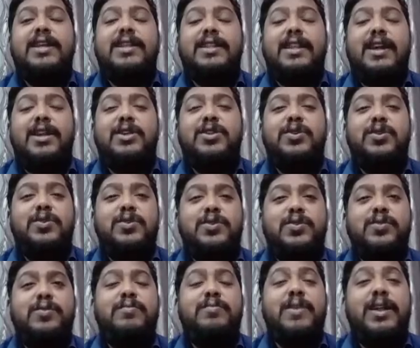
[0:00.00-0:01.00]
that due
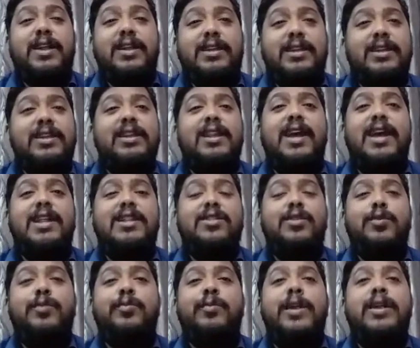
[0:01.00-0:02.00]
to mental health
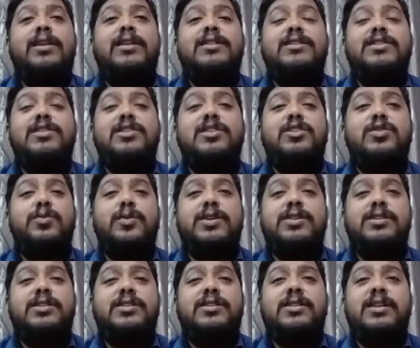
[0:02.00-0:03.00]
or mental
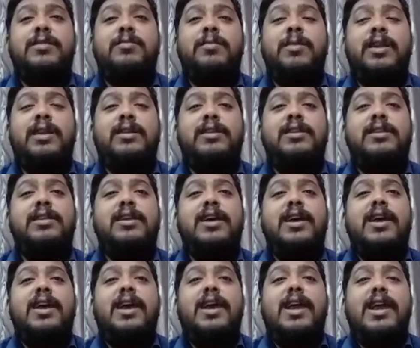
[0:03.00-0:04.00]
situations and mental
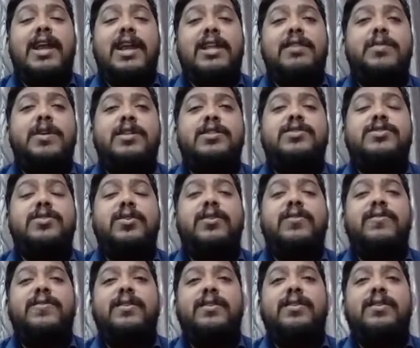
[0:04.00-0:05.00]
ailments
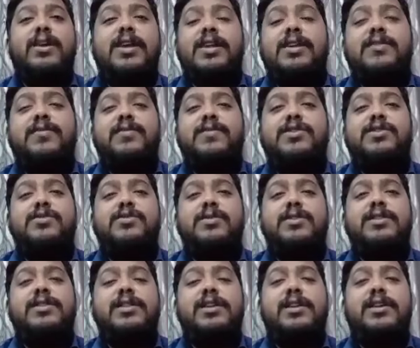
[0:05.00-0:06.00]
of an
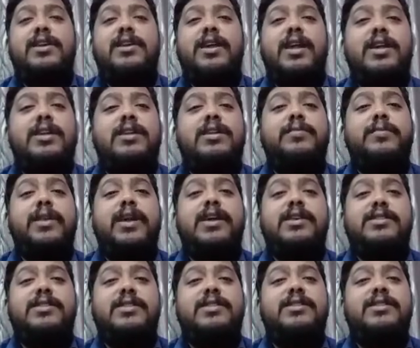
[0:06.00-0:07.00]
individual, the
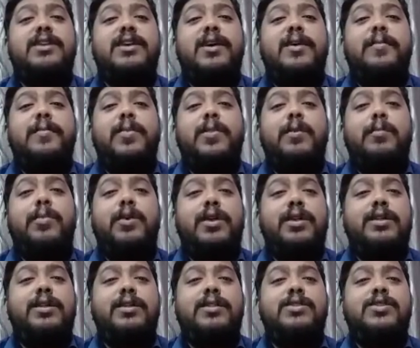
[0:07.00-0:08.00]
enterprise is
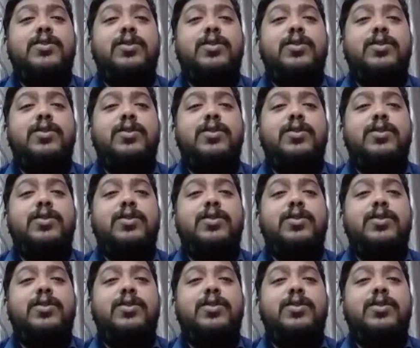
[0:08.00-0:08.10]
burdened.